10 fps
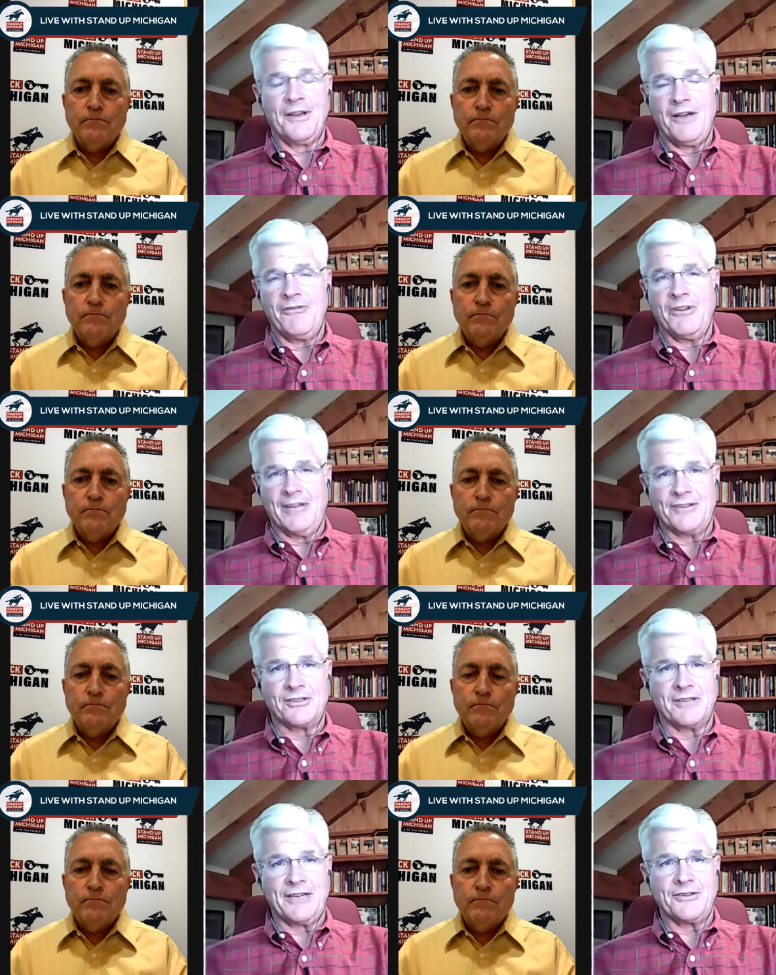Speaker 1: of the
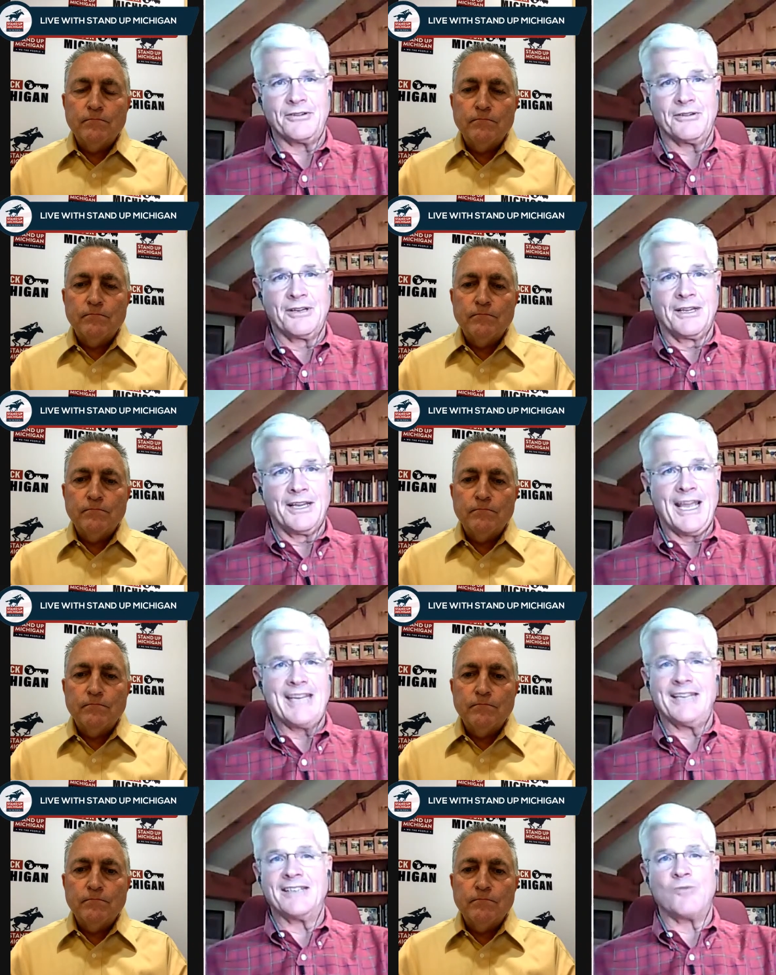legislature,
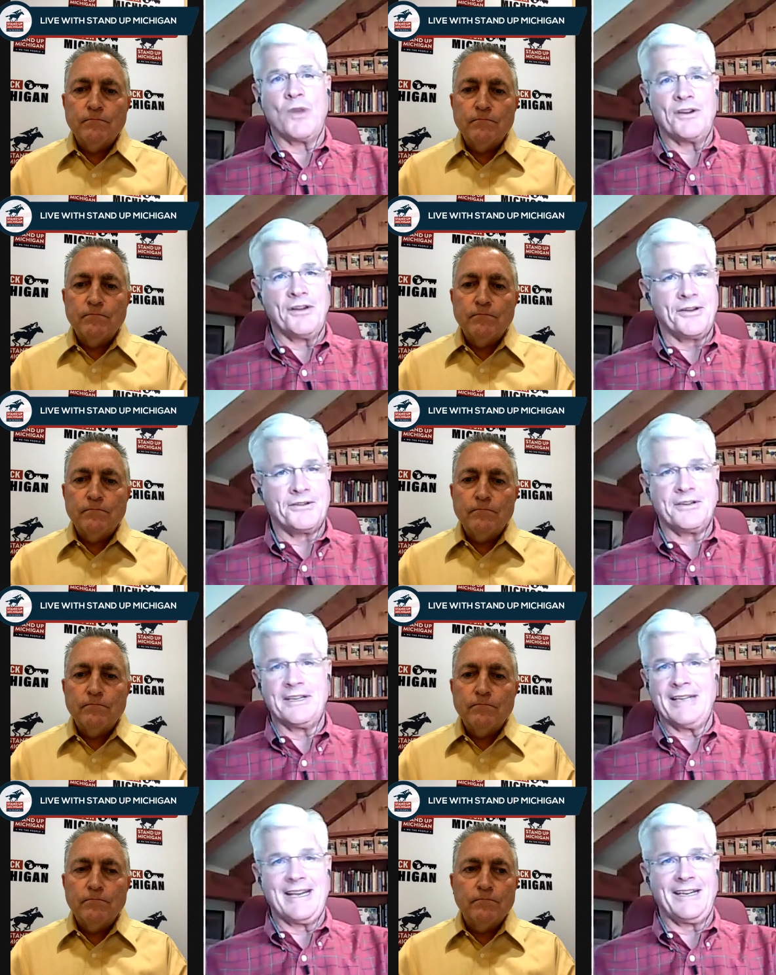and it is
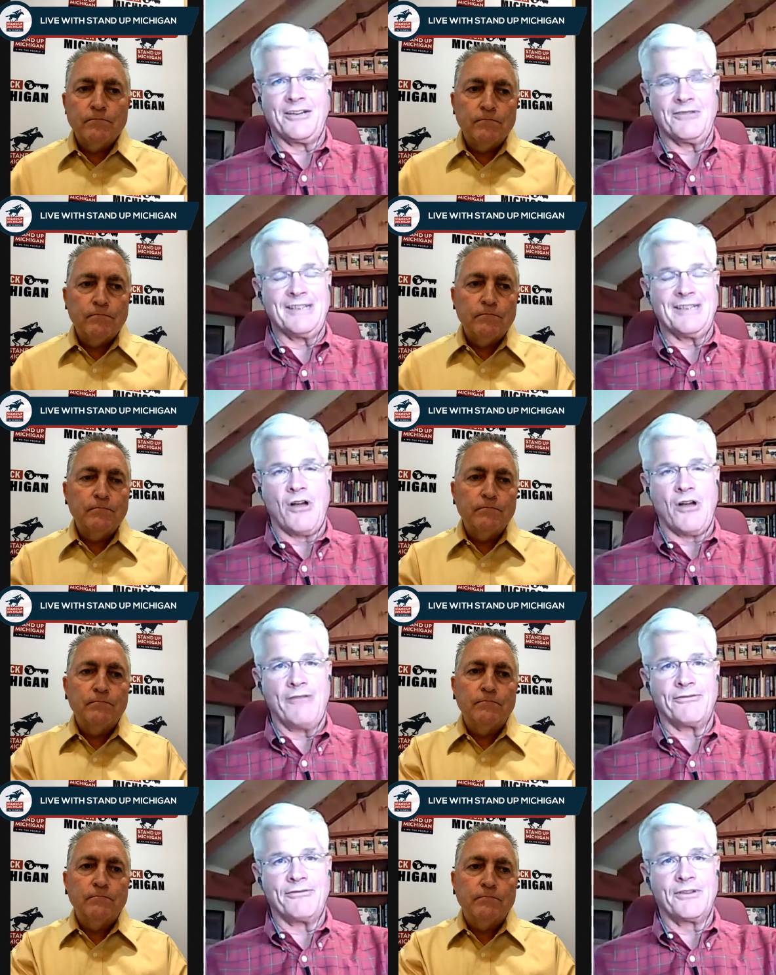180 degrees
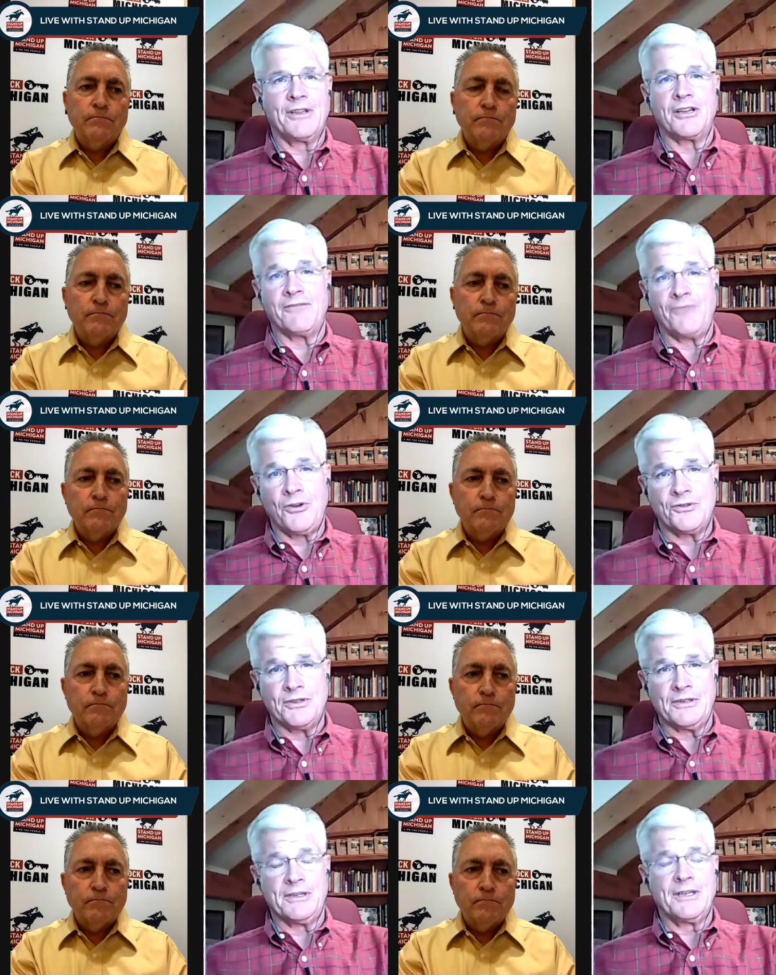off. The
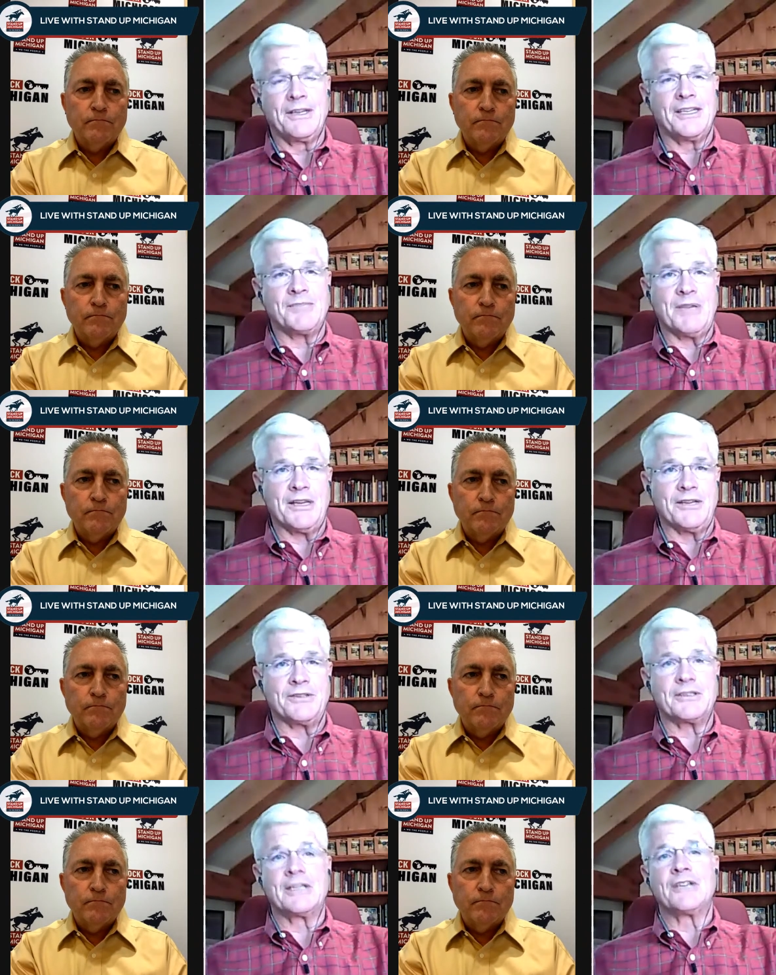confusion is
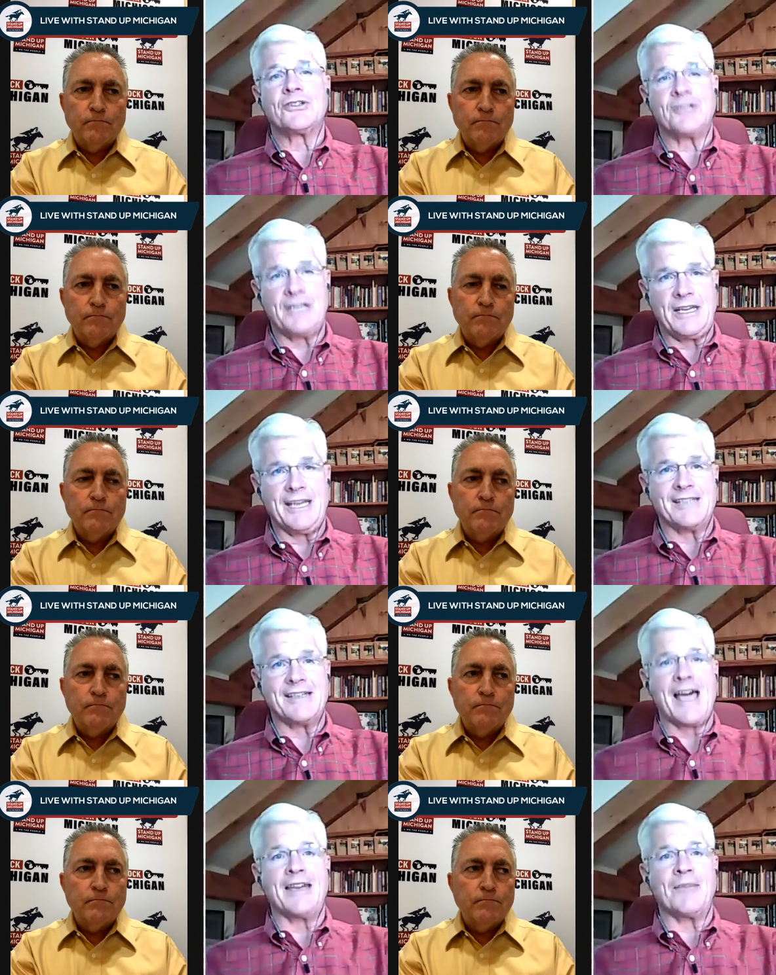because she has
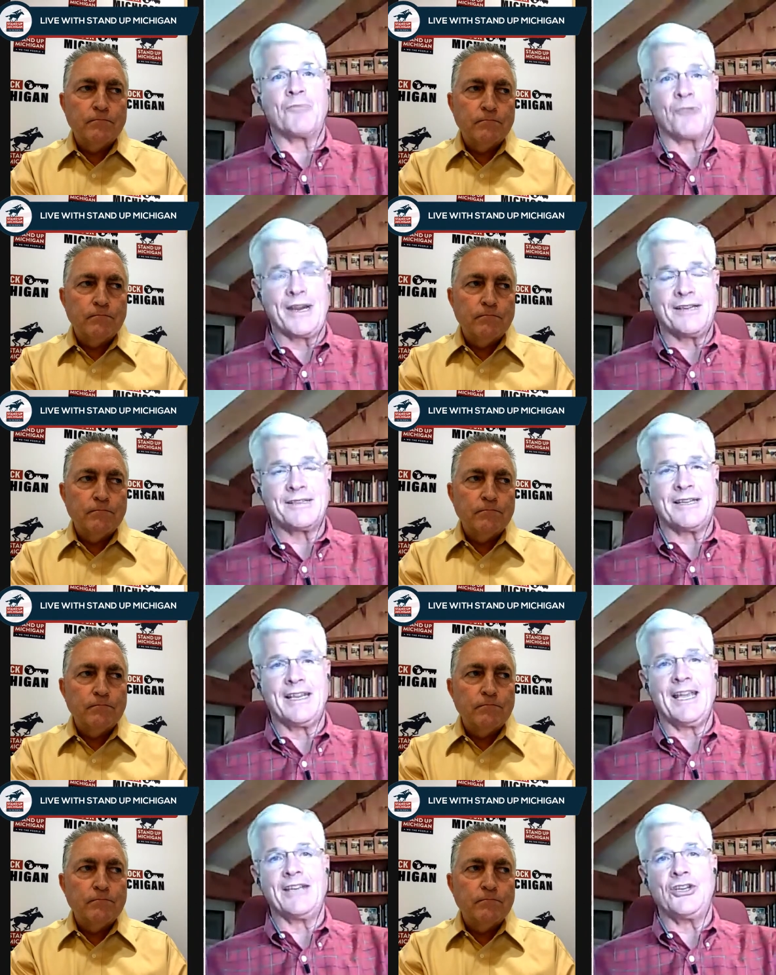not embraced
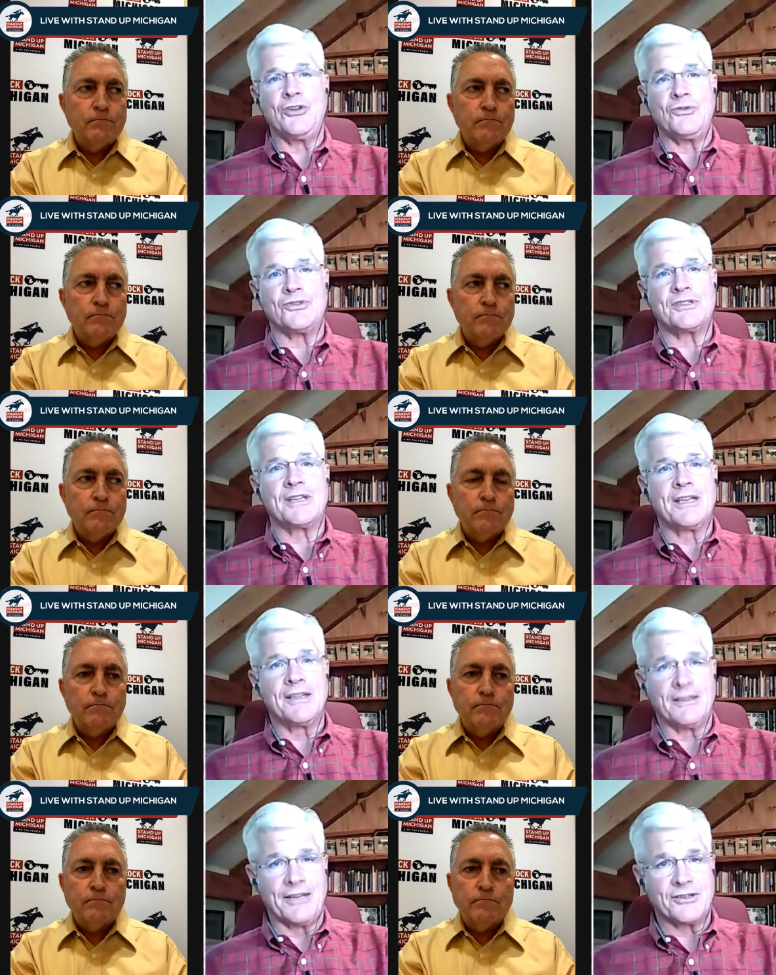and used
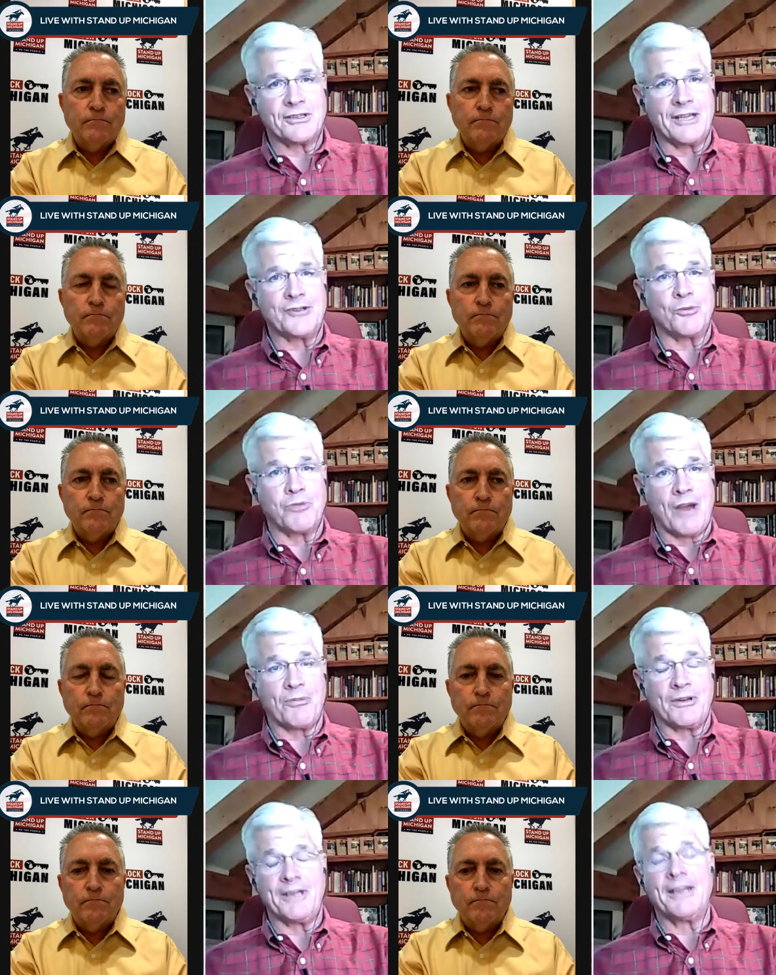the legislature
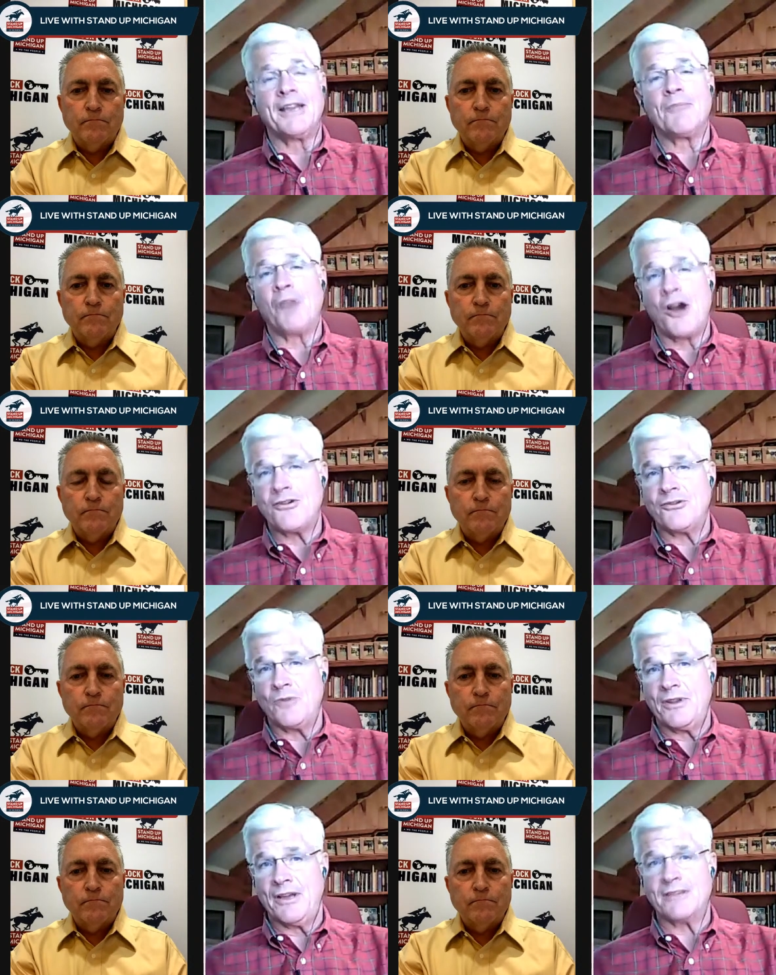properly, partnered
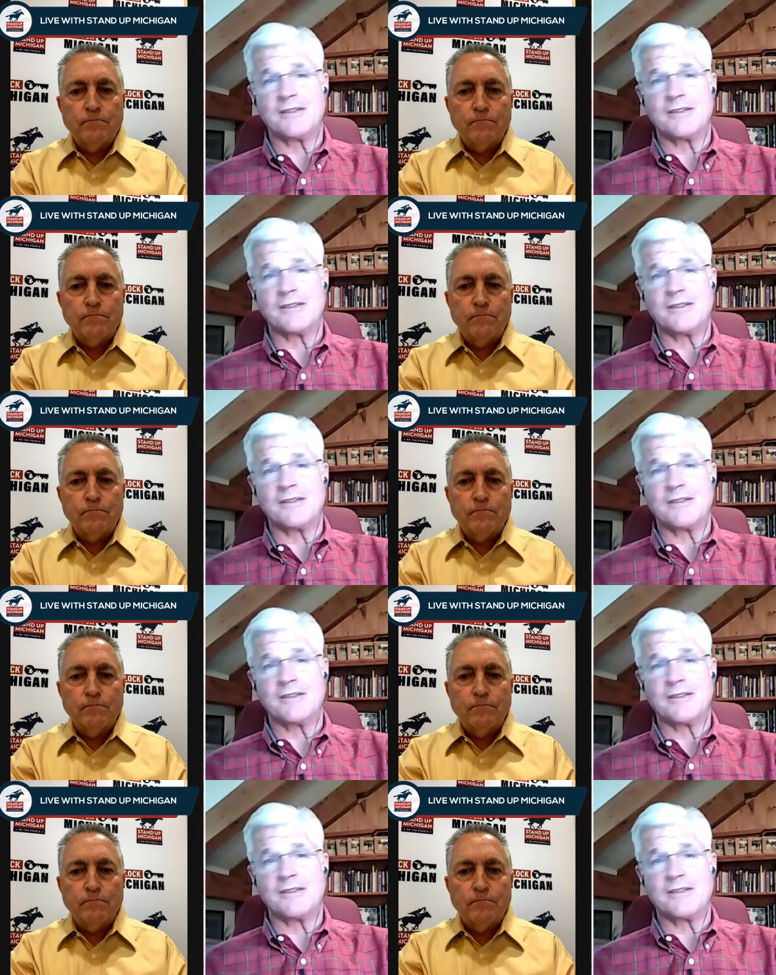with us,